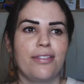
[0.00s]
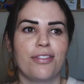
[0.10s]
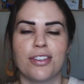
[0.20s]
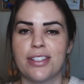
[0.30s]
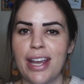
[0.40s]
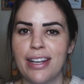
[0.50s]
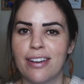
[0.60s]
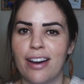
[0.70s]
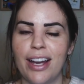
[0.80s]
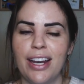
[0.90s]
for a date
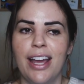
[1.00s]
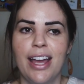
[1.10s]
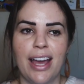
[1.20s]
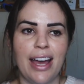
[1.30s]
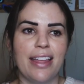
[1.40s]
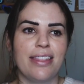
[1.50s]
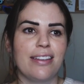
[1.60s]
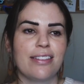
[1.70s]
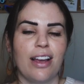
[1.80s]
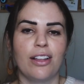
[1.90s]
night. Uh,
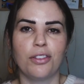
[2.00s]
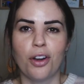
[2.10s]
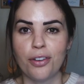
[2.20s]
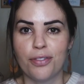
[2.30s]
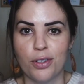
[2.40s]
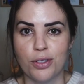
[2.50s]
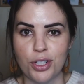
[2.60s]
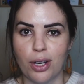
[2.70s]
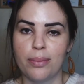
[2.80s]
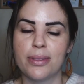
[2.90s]
there's a lot of cool
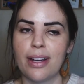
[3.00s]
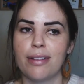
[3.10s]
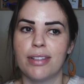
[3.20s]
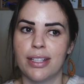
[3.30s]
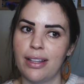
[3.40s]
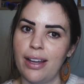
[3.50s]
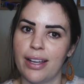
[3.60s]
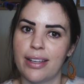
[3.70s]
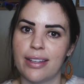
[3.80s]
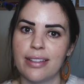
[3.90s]
shops. I really
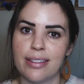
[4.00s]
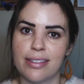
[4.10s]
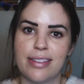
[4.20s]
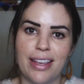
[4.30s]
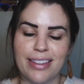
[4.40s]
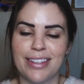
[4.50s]
like seeing the